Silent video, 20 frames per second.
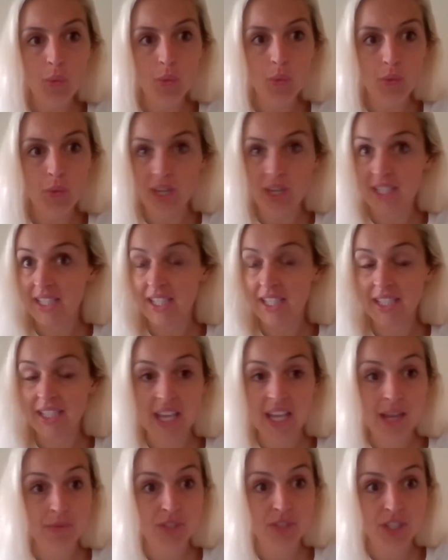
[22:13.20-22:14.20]
it's the
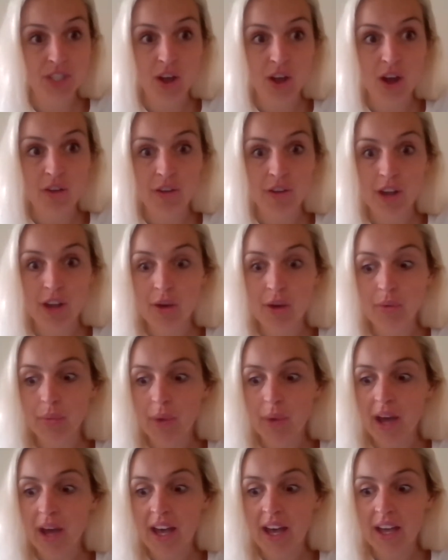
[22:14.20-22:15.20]
same scenario
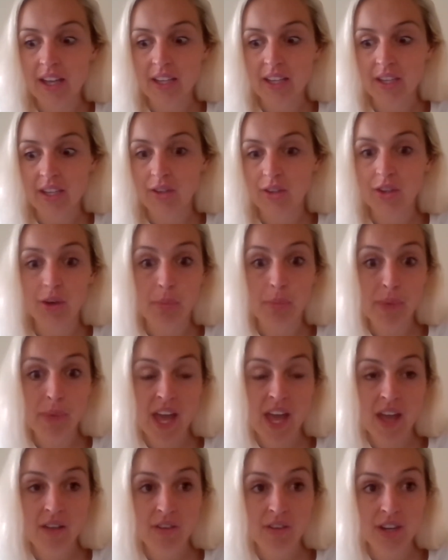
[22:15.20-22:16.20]
where, you know, you've got
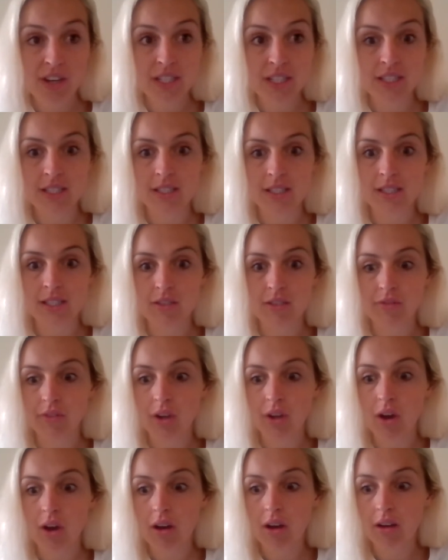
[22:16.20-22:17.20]
parents,
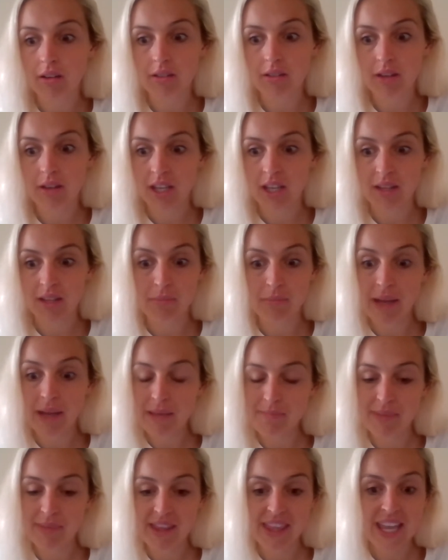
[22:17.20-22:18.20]
it
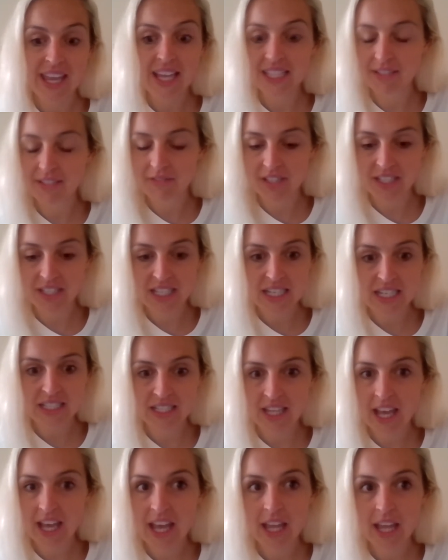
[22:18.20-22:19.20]
might be the end of a season
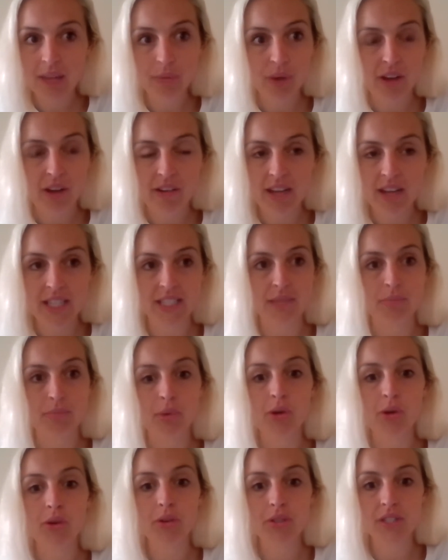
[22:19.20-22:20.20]
game where it is
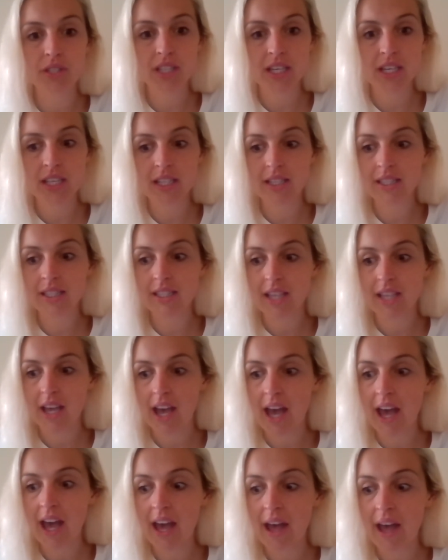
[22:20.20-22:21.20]
important,
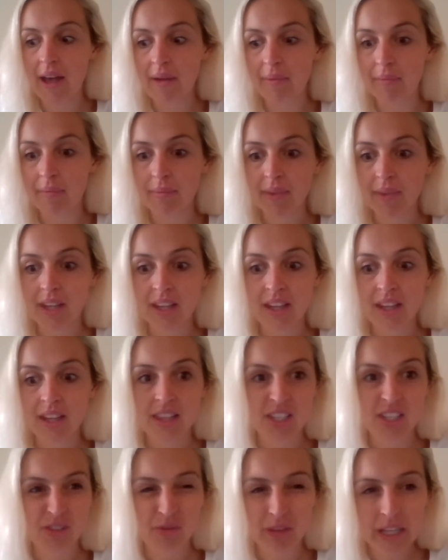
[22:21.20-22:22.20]

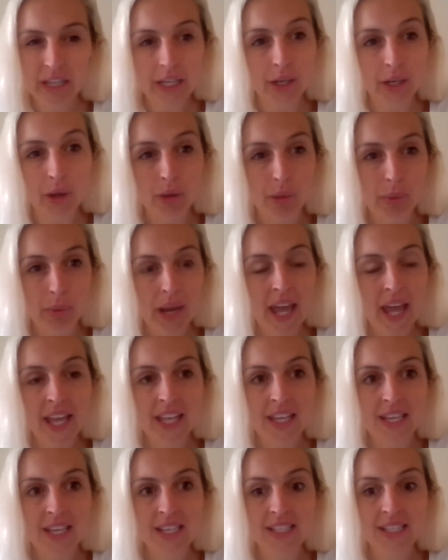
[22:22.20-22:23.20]
they don't really know the
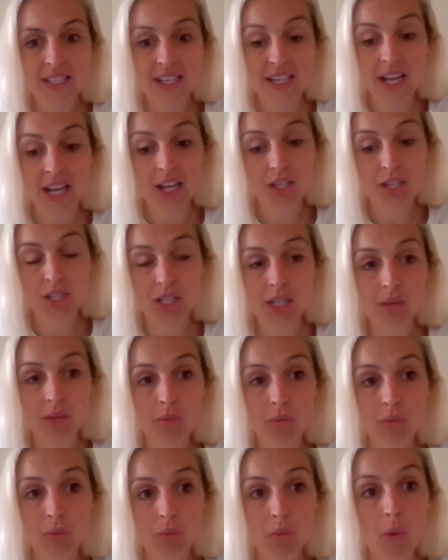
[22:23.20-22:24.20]
players, and actually
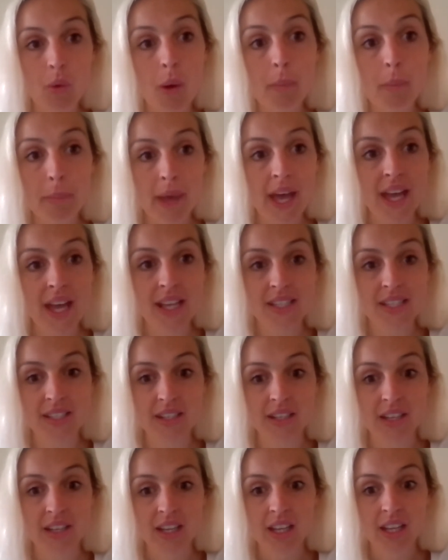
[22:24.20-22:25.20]
one
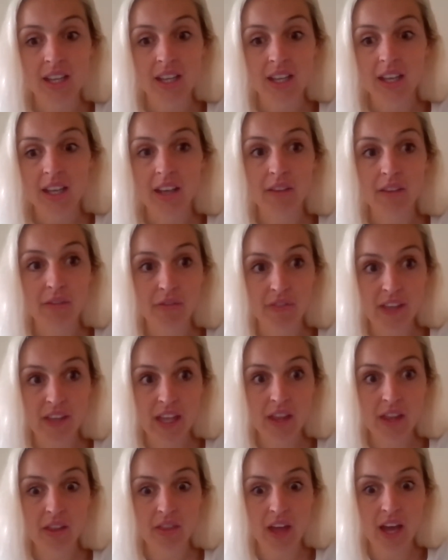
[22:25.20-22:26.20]
person can
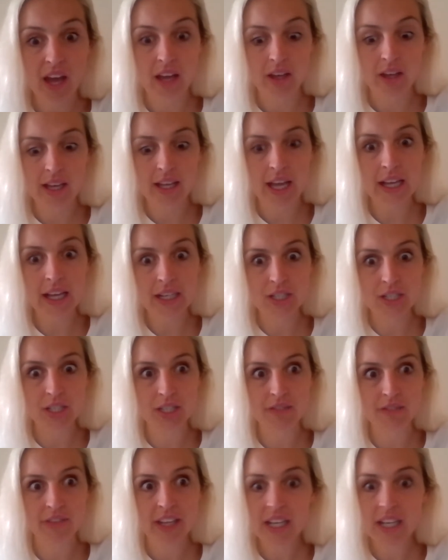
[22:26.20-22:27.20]
feel that
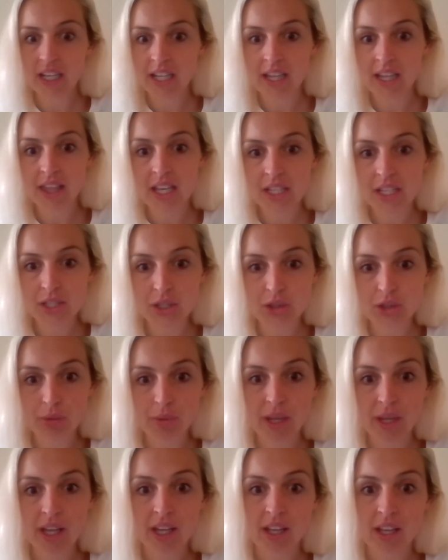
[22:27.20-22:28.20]
anxious feeling in their
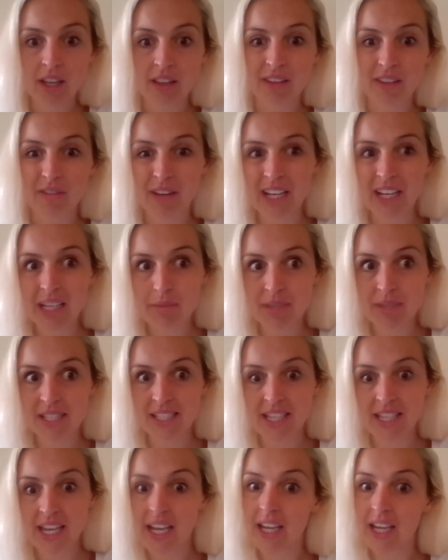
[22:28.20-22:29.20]
stomach and they feel a little bit
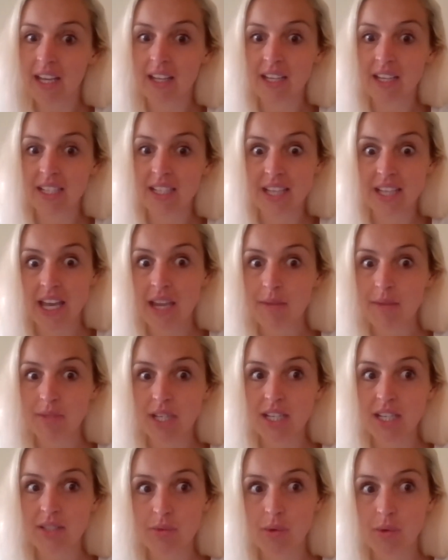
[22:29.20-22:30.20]
sick and it's game
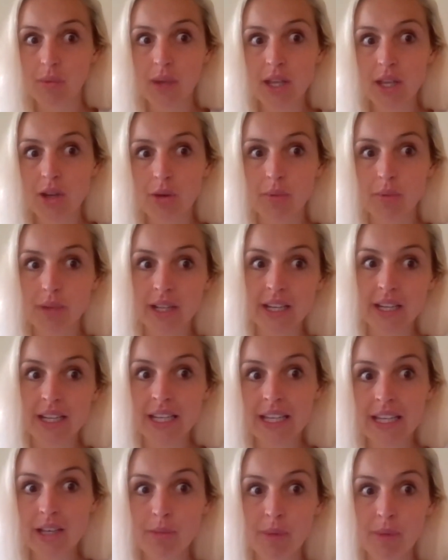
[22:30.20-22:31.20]
day, so we wake up in a
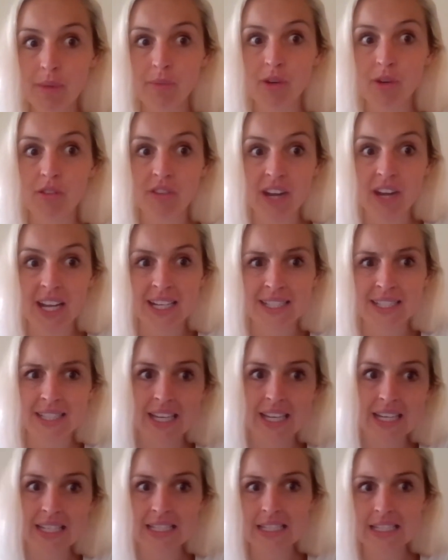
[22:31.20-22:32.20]
little bit more of an
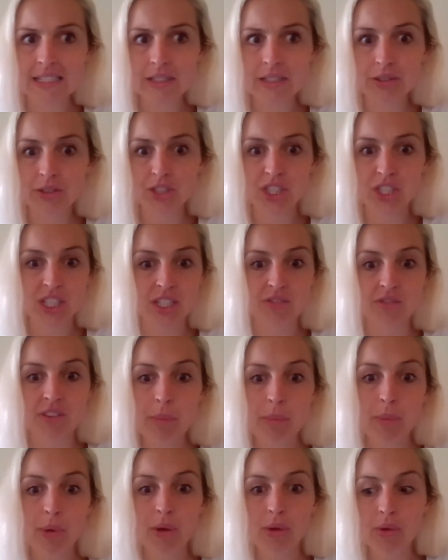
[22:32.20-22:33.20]
excited or jittery
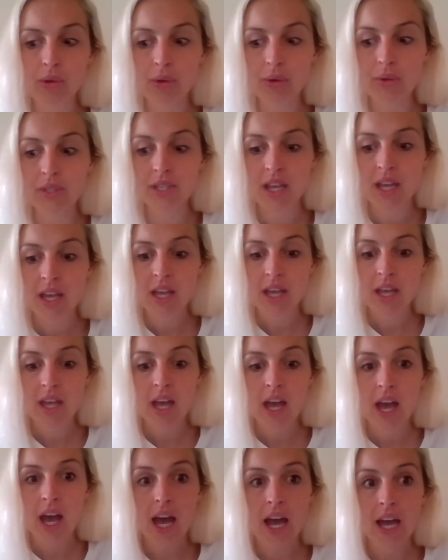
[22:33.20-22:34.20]
mood,
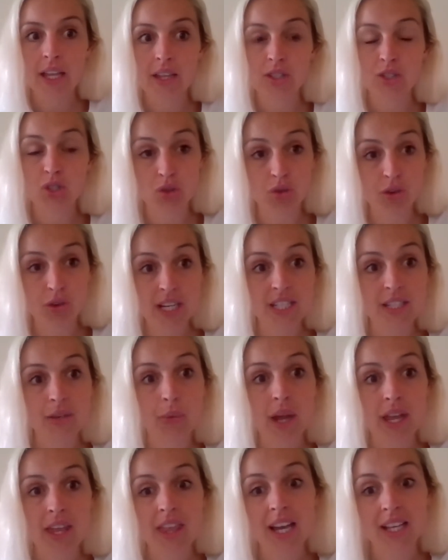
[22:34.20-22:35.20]
and straight
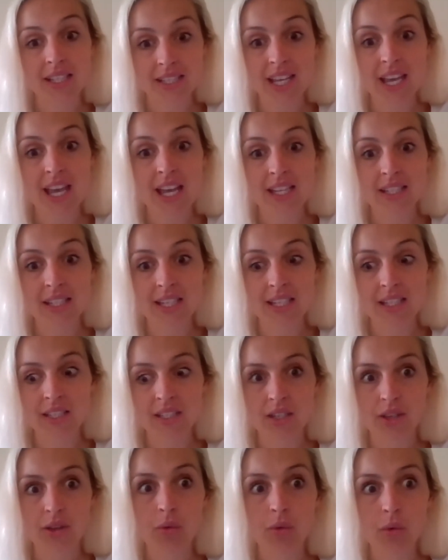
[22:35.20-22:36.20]
away that turns
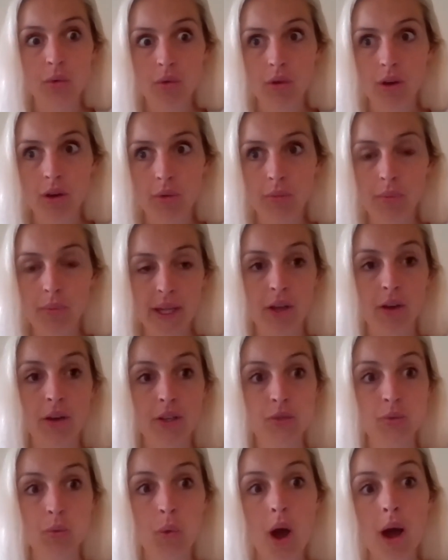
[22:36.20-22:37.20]
into, oh my
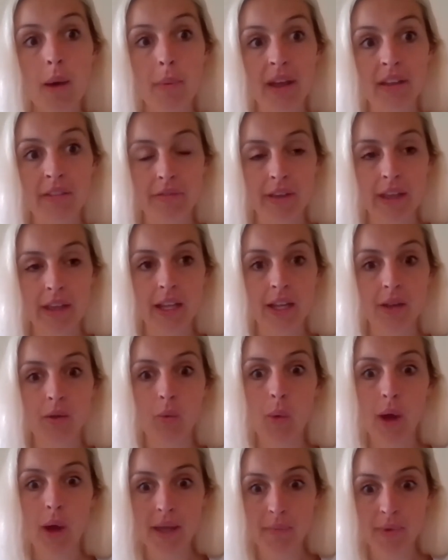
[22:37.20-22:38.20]
god, what am I feeling,
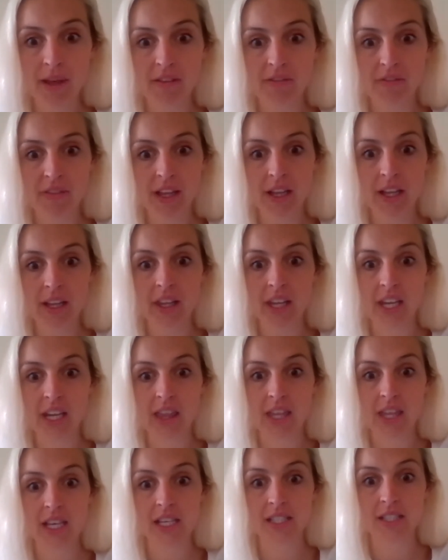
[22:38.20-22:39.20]
why am I feeling like
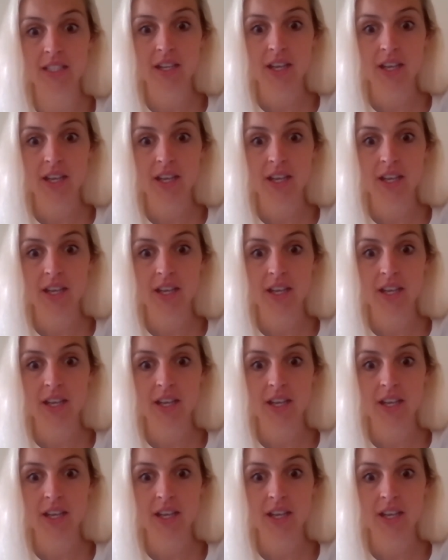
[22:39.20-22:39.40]
this,